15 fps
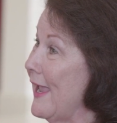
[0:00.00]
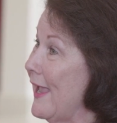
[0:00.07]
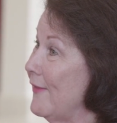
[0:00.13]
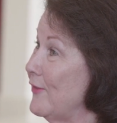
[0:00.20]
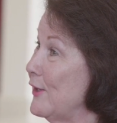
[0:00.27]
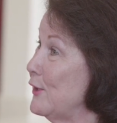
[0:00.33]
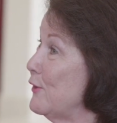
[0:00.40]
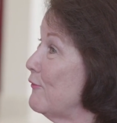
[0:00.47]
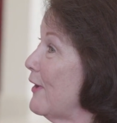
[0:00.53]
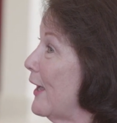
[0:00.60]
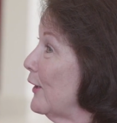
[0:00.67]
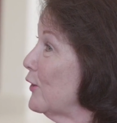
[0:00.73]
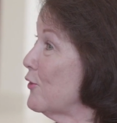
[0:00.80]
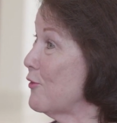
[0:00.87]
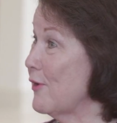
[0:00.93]
And then you've got
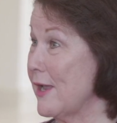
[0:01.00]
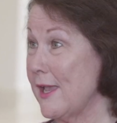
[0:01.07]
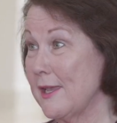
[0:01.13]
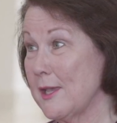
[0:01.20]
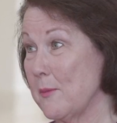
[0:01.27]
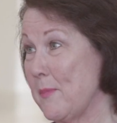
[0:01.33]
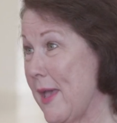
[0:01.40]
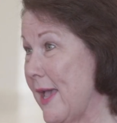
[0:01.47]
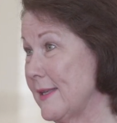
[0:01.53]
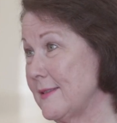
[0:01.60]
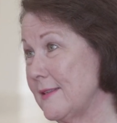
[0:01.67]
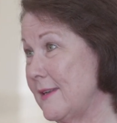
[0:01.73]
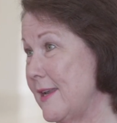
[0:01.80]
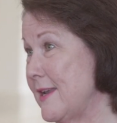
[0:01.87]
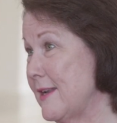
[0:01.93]
to create
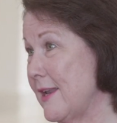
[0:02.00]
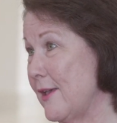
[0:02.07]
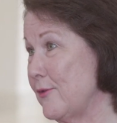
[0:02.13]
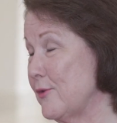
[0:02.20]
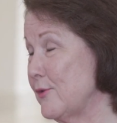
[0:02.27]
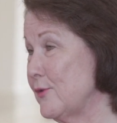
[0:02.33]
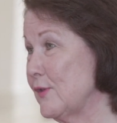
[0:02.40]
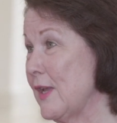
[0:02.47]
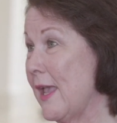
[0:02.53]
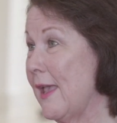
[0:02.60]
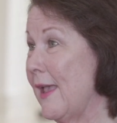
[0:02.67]
capacity in others,